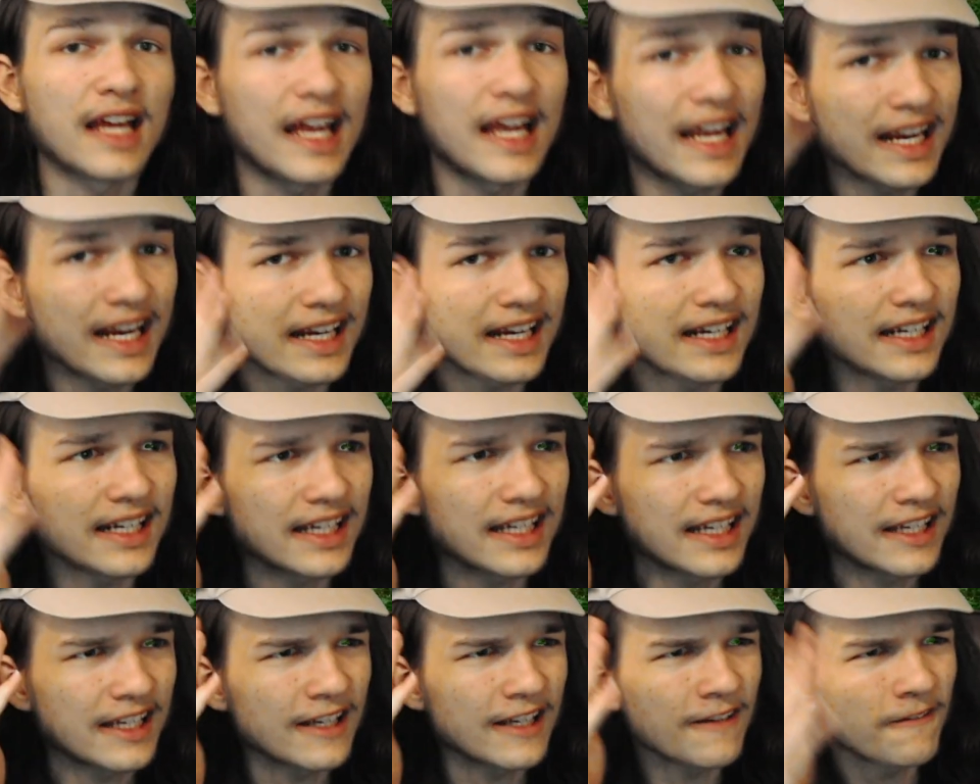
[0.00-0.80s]

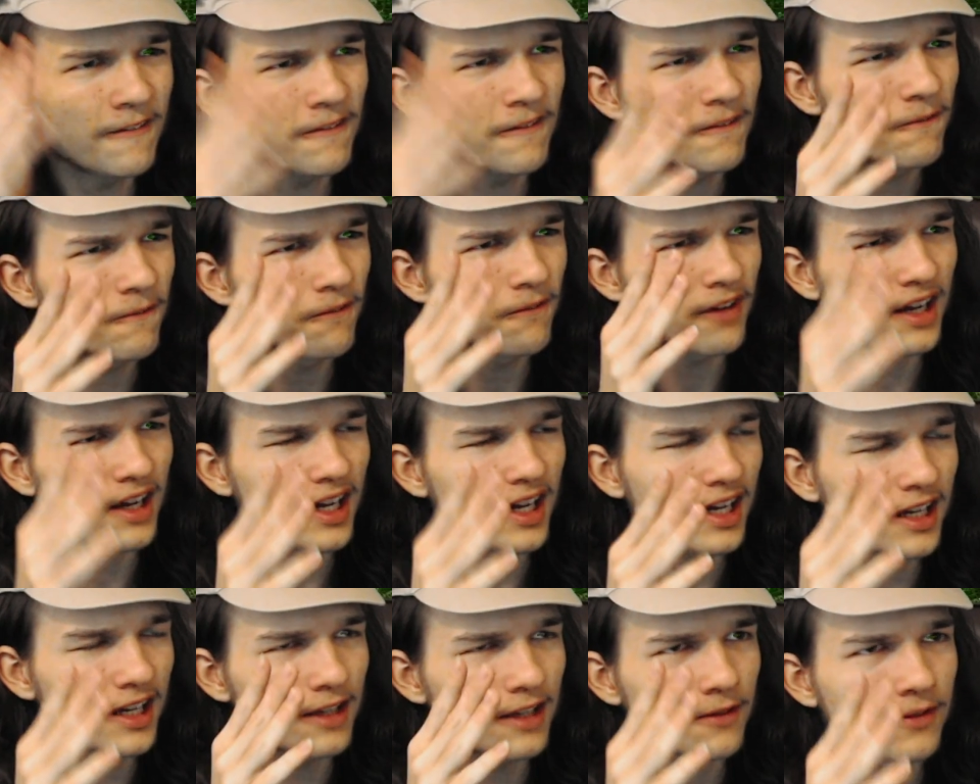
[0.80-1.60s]

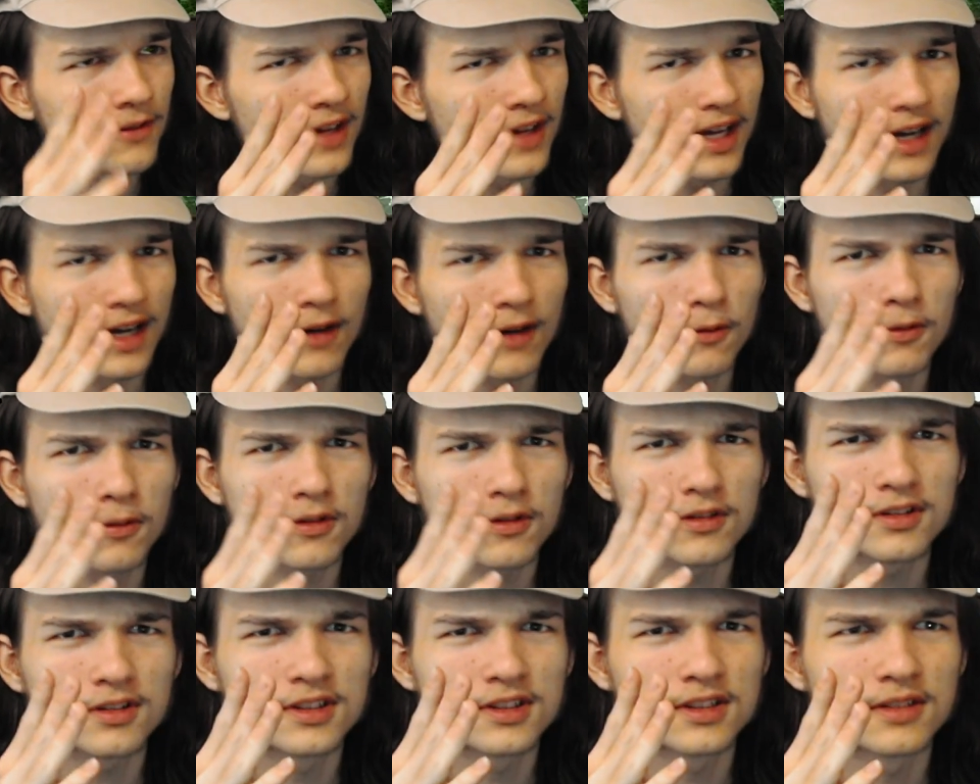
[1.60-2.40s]
85
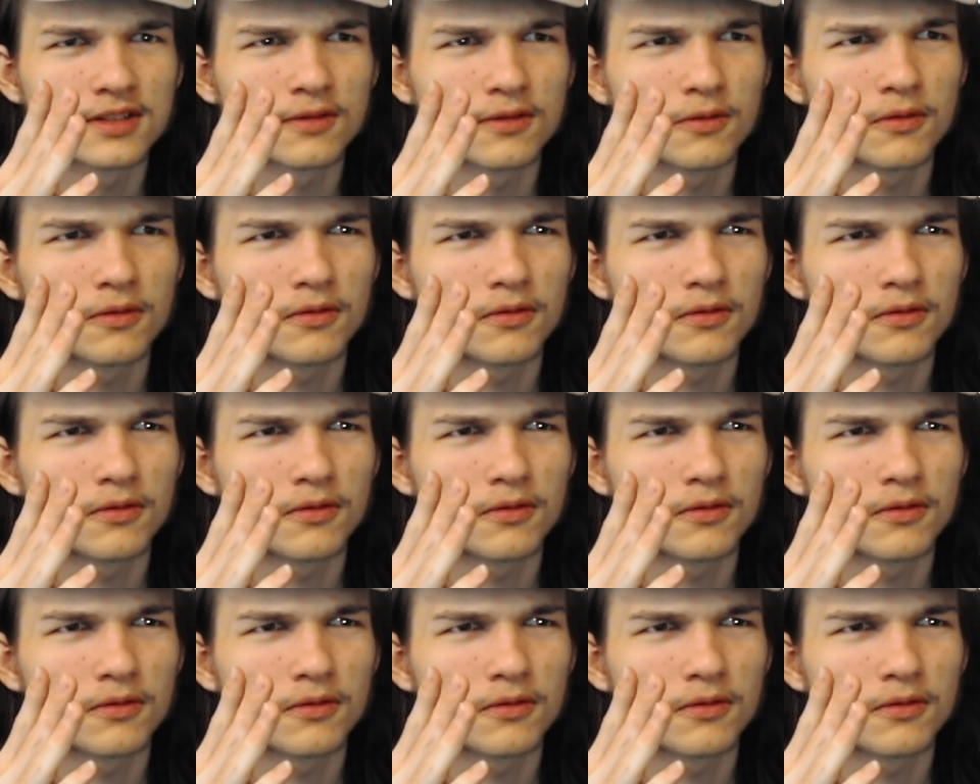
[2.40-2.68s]
hours?